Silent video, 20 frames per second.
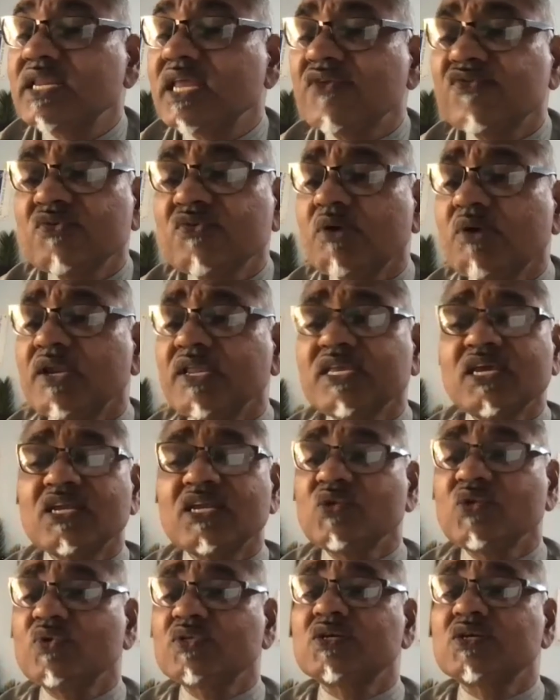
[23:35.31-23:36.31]
Everybody can
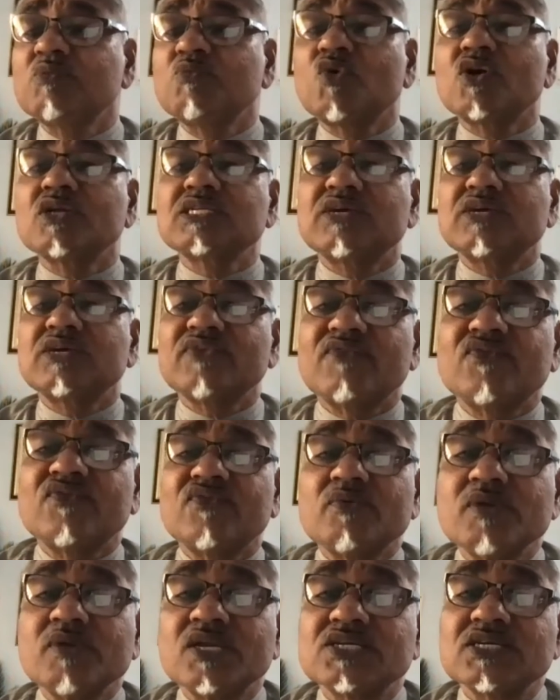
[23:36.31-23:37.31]
do some words of
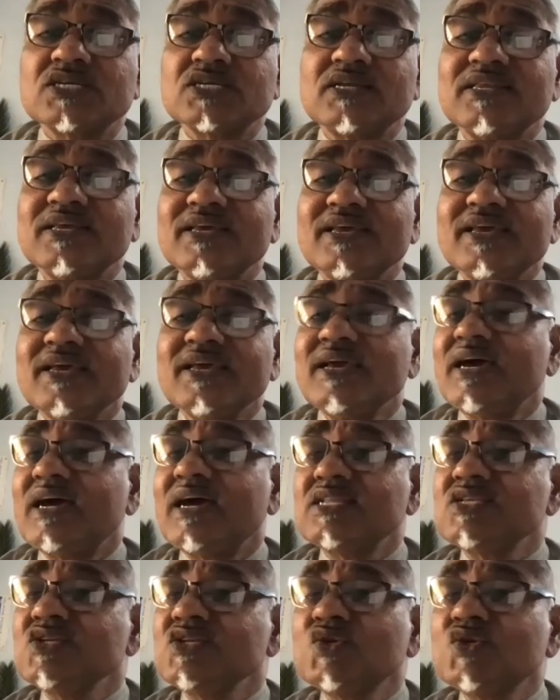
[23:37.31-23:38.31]
affirmation.
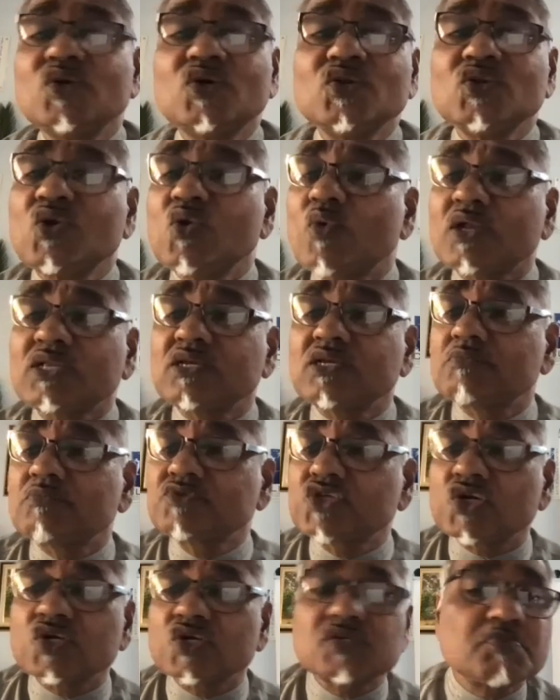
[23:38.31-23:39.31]
And you don't know what your
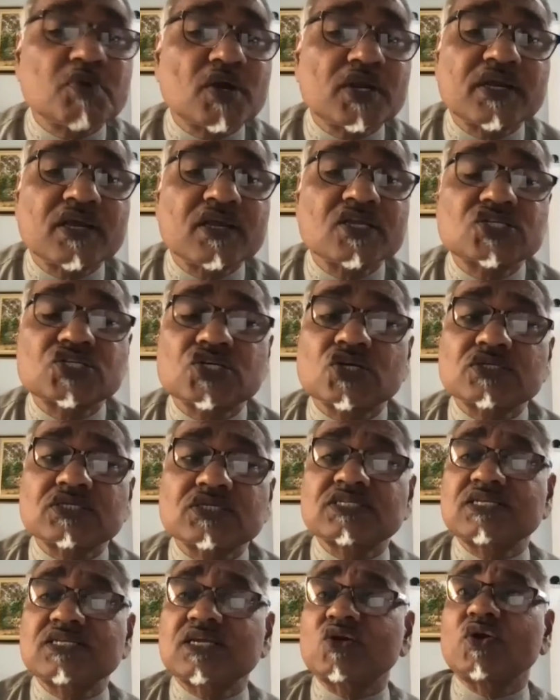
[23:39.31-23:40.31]
church brother, your church
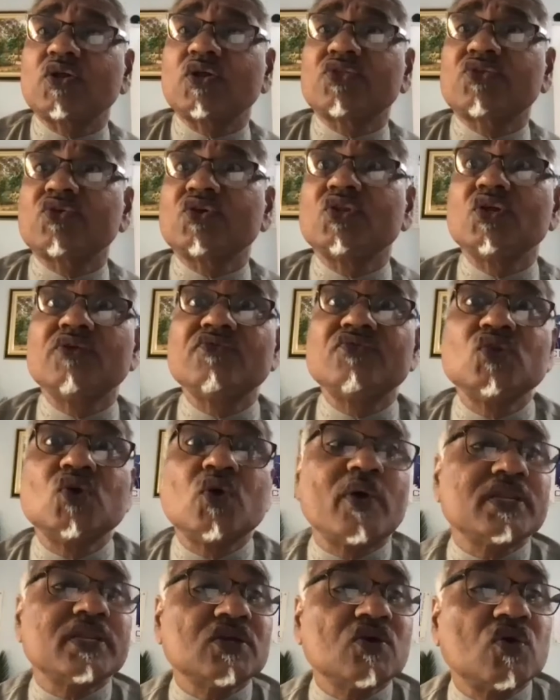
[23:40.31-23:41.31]
sister going through. You don't even know
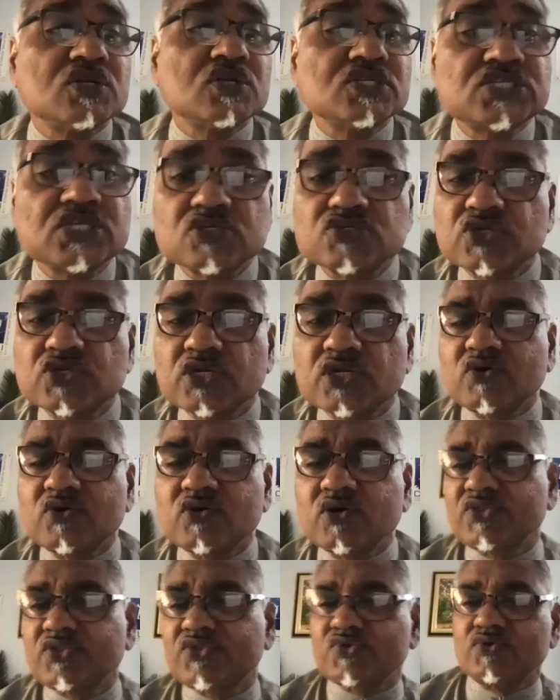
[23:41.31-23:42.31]
what your own children are
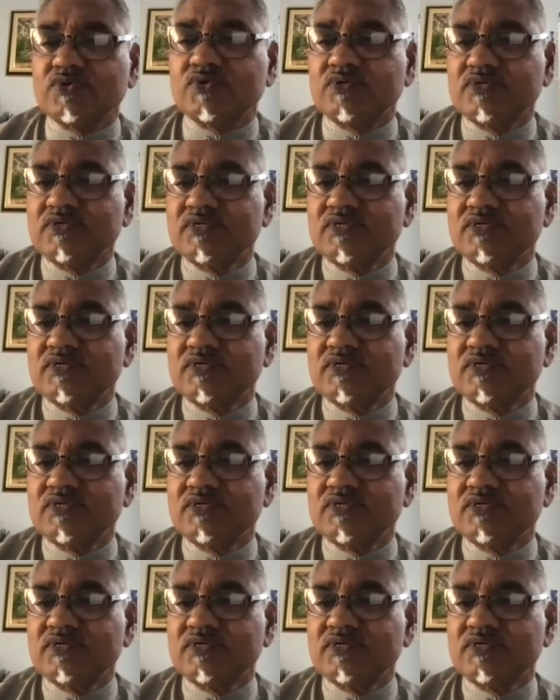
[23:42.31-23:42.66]
going through.